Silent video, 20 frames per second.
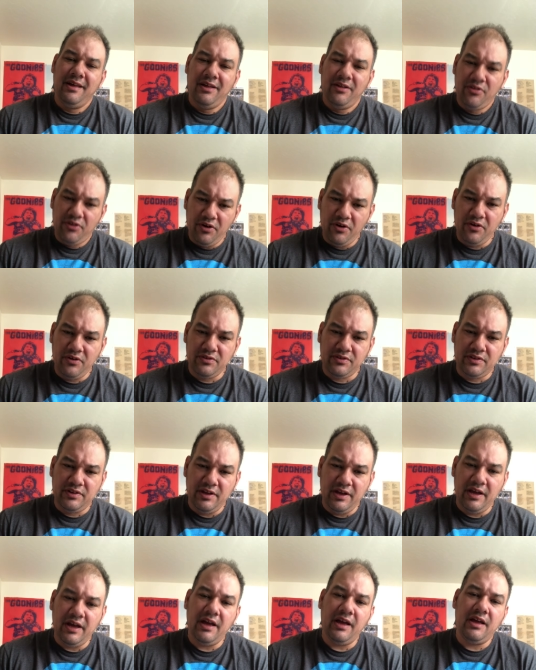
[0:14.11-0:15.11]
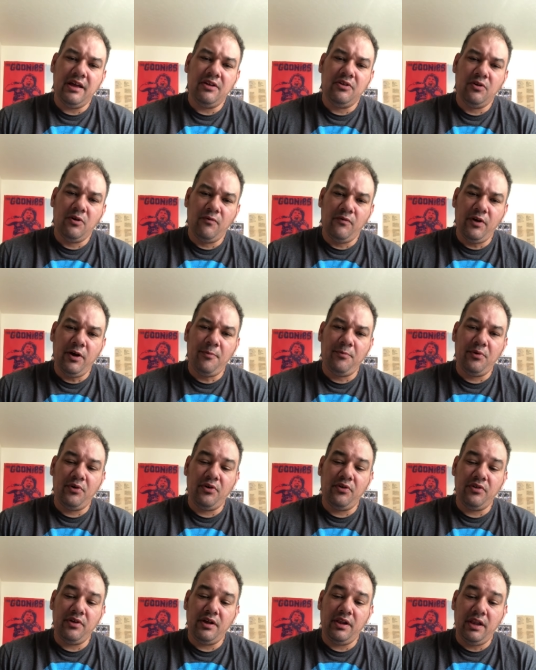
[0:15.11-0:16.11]
Thursday,
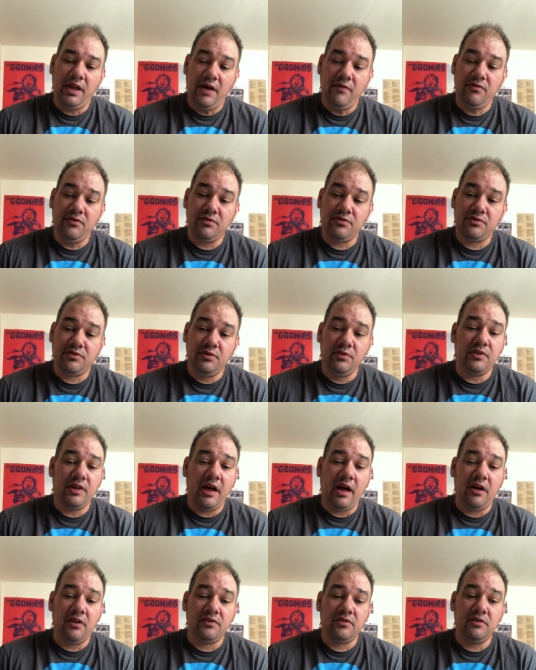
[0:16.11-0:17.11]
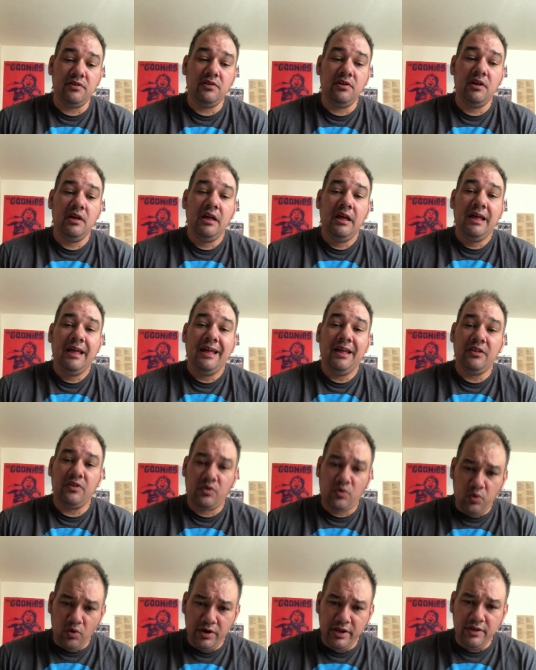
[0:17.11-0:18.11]
November the 11th,
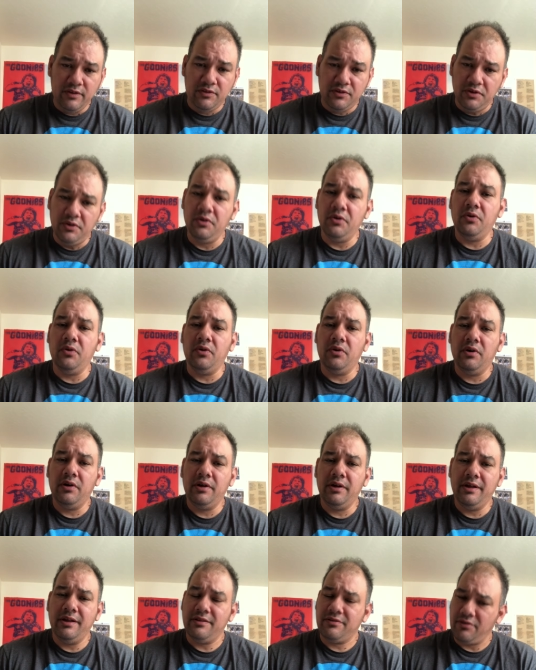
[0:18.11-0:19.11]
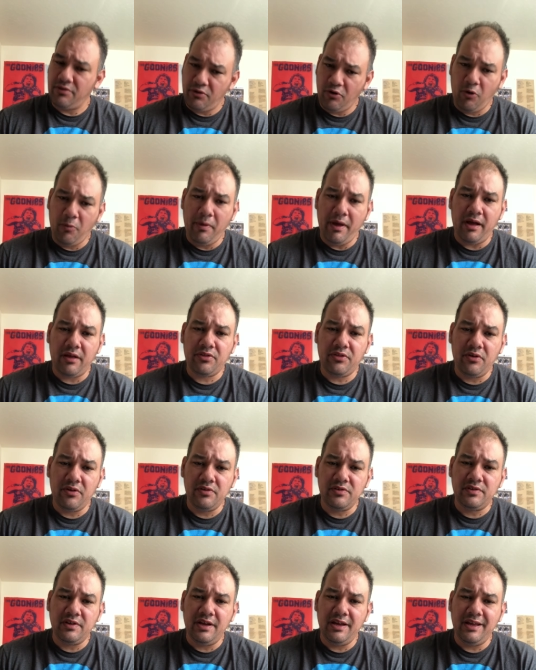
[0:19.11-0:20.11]
2022. It's a throwback
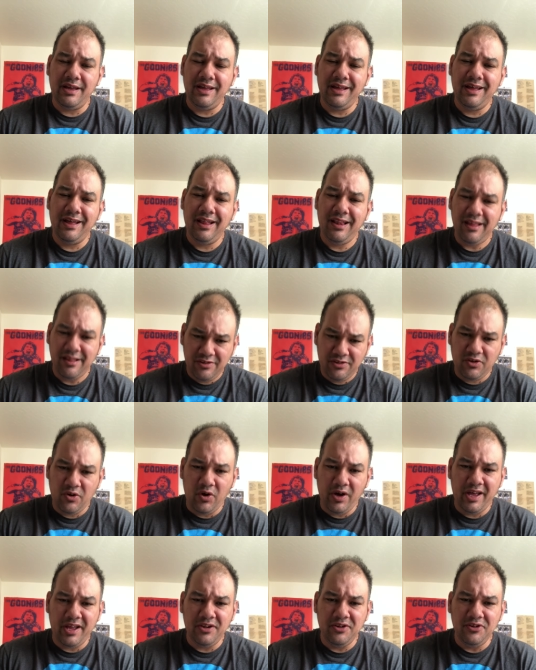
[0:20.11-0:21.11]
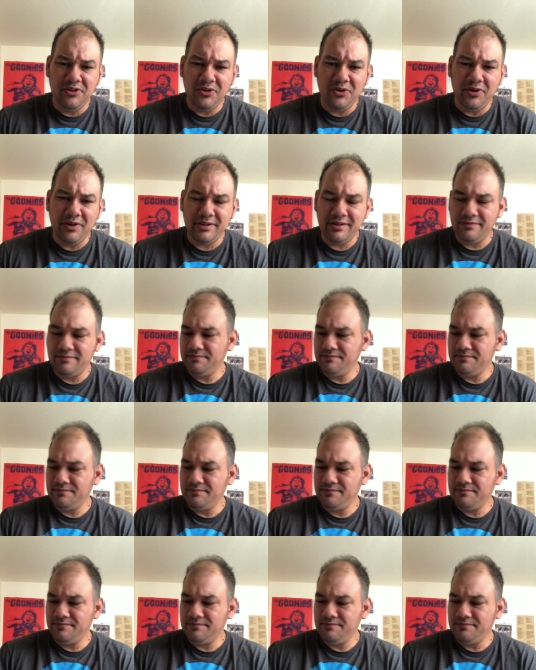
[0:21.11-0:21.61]
Thursday. Let's go ahead and do it.